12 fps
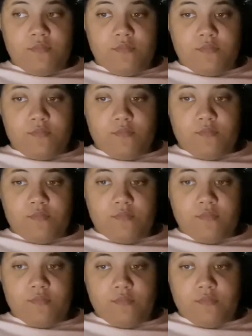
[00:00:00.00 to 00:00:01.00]

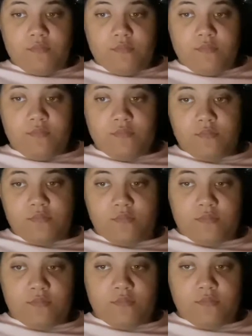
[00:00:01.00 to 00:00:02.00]

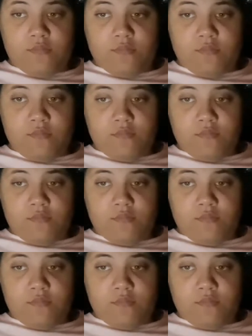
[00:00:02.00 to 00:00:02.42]
[no speech]